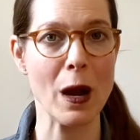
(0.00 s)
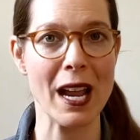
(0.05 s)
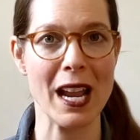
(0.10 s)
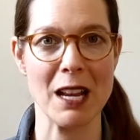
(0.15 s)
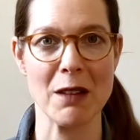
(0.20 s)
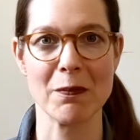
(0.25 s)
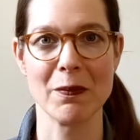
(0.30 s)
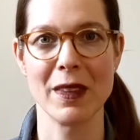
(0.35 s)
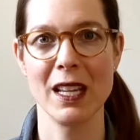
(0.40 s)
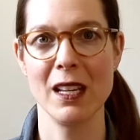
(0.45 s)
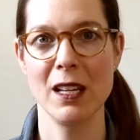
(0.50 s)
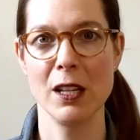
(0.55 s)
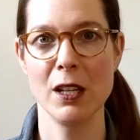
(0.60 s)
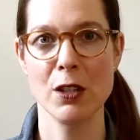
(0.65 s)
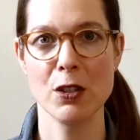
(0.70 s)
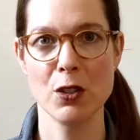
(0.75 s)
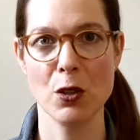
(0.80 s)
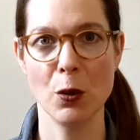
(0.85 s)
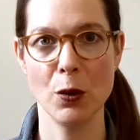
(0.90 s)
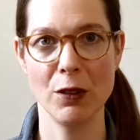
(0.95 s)
way.
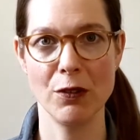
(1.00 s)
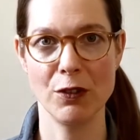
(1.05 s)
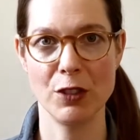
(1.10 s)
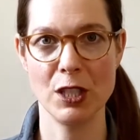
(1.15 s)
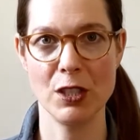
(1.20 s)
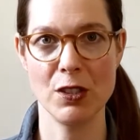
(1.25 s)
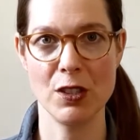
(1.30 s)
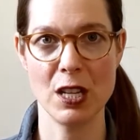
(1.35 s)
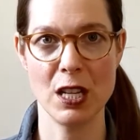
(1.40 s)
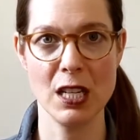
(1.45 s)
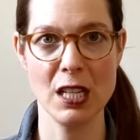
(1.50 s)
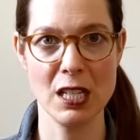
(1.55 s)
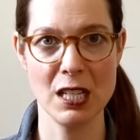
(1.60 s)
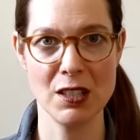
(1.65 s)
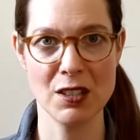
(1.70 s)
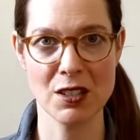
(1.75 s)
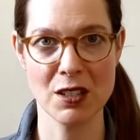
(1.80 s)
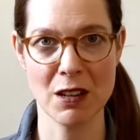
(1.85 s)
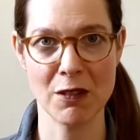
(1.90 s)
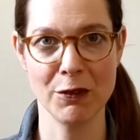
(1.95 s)
So if there's any
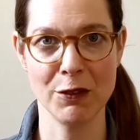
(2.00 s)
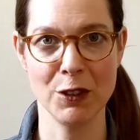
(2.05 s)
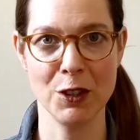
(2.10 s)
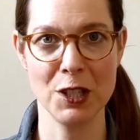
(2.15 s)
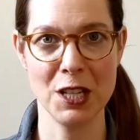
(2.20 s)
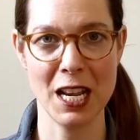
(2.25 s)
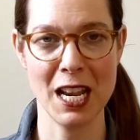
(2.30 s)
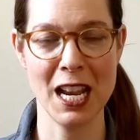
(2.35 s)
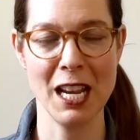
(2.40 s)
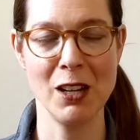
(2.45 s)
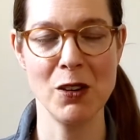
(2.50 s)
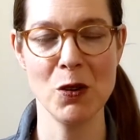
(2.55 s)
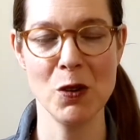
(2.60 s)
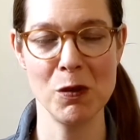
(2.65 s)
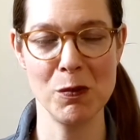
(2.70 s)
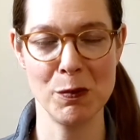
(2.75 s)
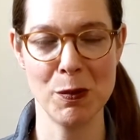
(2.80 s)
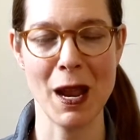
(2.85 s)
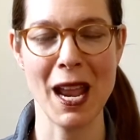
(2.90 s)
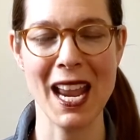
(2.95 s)
discomfort, ache,
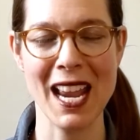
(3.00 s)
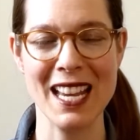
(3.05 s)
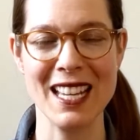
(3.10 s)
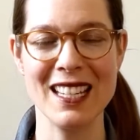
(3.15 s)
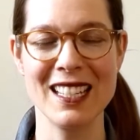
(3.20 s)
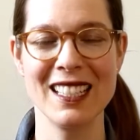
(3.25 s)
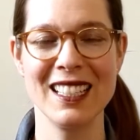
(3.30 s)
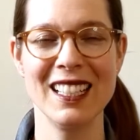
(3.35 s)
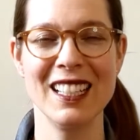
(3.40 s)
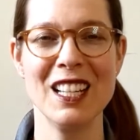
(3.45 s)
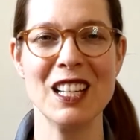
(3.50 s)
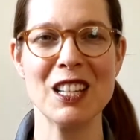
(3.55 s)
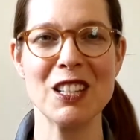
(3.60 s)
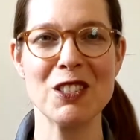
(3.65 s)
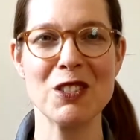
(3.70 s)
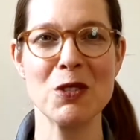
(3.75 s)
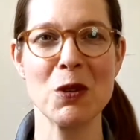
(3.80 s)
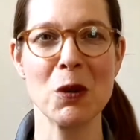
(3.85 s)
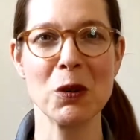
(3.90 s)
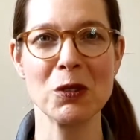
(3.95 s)
or pain,
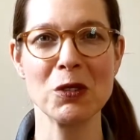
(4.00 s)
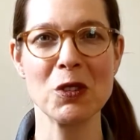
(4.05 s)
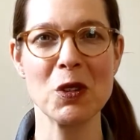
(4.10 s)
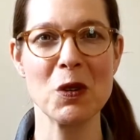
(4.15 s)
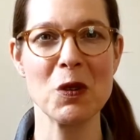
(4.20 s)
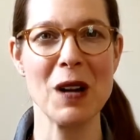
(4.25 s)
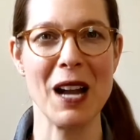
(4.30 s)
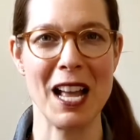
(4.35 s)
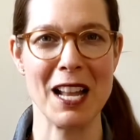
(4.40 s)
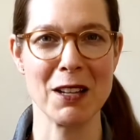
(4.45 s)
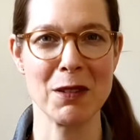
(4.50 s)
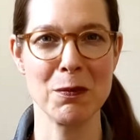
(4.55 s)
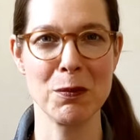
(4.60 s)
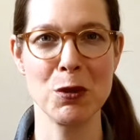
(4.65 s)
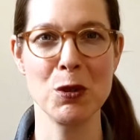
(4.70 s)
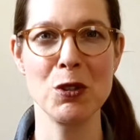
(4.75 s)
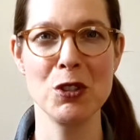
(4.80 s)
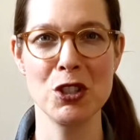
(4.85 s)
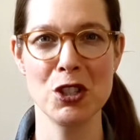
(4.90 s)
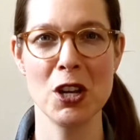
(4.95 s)
don't go and
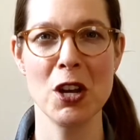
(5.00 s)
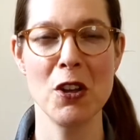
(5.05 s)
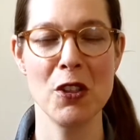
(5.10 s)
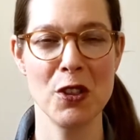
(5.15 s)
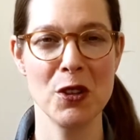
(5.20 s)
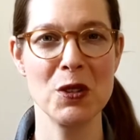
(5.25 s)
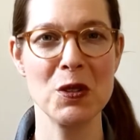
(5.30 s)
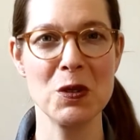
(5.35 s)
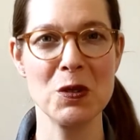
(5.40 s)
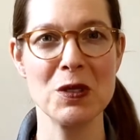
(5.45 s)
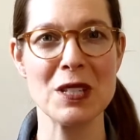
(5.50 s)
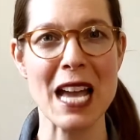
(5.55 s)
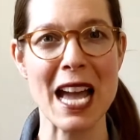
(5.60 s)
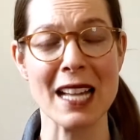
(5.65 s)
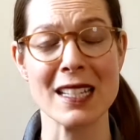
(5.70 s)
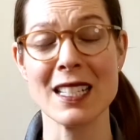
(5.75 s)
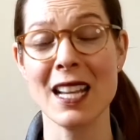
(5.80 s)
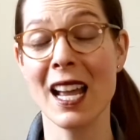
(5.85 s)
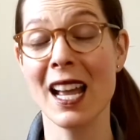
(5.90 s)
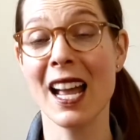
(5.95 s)
push through
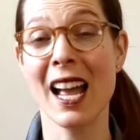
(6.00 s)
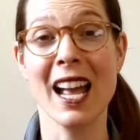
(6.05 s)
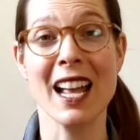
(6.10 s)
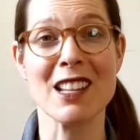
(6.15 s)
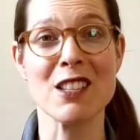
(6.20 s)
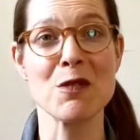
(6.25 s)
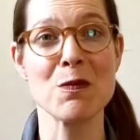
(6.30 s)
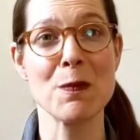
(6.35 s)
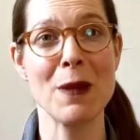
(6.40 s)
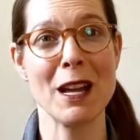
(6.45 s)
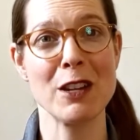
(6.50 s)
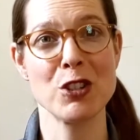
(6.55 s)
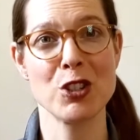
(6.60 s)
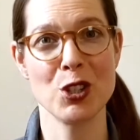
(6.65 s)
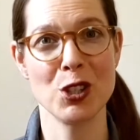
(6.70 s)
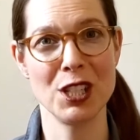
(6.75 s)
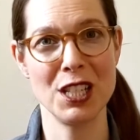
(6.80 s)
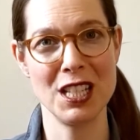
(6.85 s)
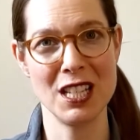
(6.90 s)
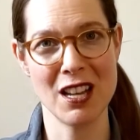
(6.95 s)
that,
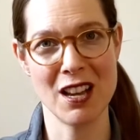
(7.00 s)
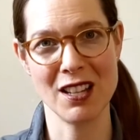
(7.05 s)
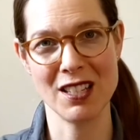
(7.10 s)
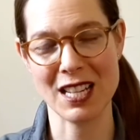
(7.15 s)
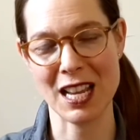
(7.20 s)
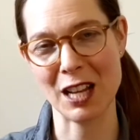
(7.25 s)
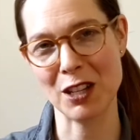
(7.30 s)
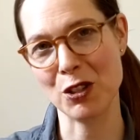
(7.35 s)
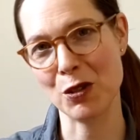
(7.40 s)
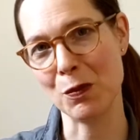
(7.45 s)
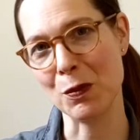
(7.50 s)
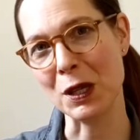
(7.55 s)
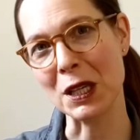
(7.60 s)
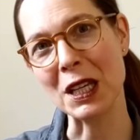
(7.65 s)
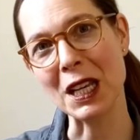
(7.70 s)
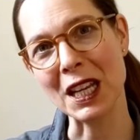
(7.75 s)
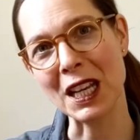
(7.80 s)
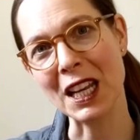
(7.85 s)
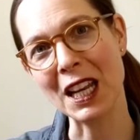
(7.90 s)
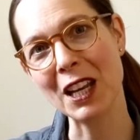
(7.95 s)
especially not at the
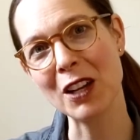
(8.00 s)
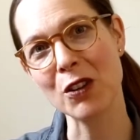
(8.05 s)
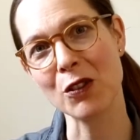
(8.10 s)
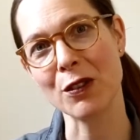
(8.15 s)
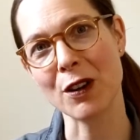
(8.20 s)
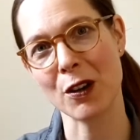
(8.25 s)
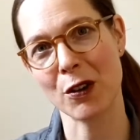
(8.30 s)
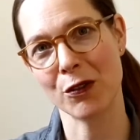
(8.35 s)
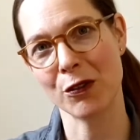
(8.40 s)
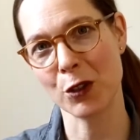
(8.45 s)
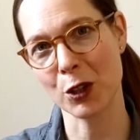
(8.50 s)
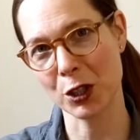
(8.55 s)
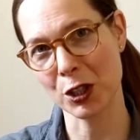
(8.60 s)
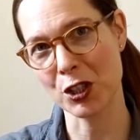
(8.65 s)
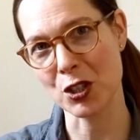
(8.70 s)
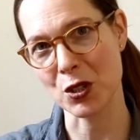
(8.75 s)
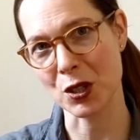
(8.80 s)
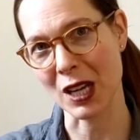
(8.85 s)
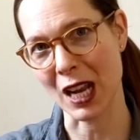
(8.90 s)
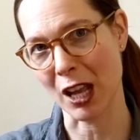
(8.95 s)
beginning of our
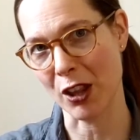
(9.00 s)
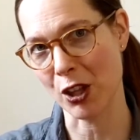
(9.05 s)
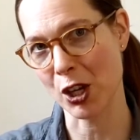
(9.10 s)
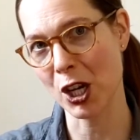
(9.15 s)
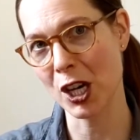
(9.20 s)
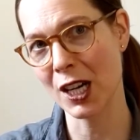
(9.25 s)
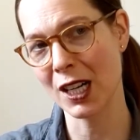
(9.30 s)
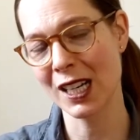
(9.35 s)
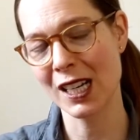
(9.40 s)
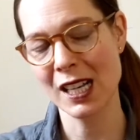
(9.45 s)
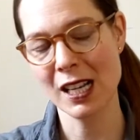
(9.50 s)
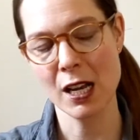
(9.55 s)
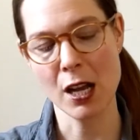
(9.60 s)
work together.